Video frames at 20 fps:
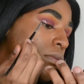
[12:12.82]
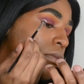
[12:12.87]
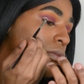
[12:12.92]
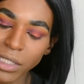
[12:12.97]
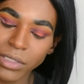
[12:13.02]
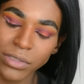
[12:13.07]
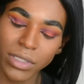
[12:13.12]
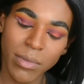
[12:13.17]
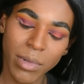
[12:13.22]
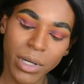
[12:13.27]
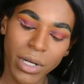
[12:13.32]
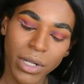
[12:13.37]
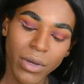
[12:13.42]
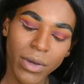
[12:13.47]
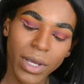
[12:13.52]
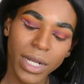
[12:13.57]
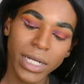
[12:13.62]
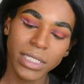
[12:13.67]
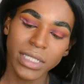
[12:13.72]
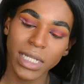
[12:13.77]
So I'm gonna go
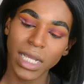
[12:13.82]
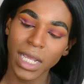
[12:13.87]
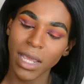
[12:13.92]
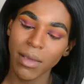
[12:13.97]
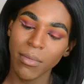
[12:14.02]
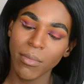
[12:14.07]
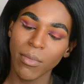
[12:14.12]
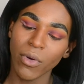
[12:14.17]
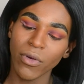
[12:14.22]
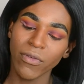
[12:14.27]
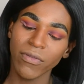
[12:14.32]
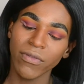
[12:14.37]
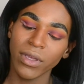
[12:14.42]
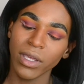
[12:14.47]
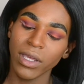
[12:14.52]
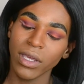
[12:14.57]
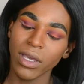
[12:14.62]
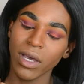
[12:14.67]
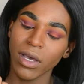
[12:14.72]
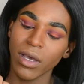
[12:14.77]
ahead and take a
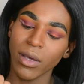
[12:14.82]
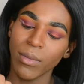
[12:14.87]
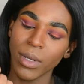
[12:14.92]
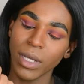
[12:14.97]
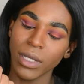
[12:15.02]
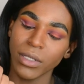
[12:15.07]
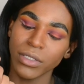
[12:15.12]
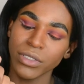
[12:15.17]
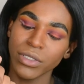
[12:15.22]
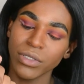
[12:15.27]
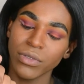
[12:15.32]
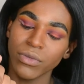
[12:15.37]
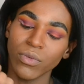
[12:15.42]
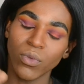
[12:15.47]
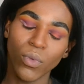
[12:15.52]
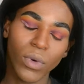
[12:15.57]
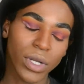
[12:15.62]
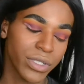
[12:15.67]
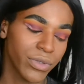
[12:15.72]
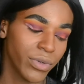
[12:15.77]
Morphe
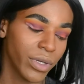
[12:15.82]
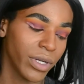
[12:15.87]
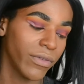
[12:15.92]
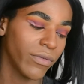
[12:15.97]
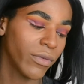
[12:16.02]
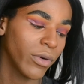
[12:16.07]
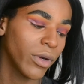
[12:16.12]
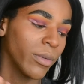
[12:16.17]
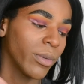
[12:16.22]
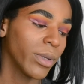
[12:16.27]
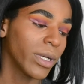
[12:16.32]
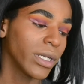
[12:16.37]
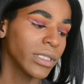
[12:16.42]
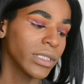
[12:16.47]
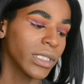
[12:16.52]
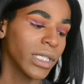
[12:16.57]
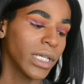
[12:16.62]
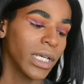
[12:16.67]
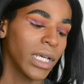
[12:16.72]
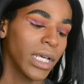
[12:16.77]
124 brush
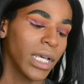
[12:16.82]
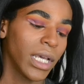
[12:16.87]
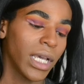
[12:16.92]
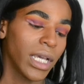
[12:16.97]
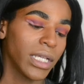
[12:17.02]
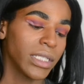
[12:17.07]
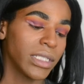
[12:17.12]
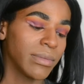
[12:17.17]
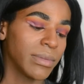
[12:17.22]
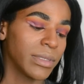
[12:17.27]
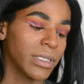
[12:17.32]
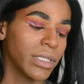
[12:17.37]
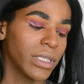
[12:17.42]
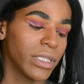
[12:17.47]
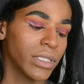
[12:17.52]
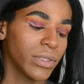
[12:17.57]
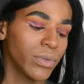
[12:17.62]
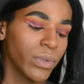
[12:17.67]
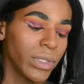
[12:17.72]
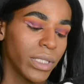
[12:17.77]
and dip into
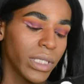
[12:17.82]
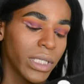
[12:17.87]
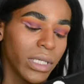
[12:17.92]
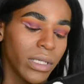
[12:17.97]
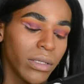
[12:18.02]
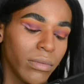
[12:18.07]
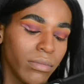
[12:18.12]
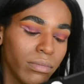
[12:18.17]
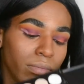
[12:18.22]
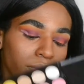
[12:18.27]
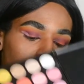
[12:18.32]
this really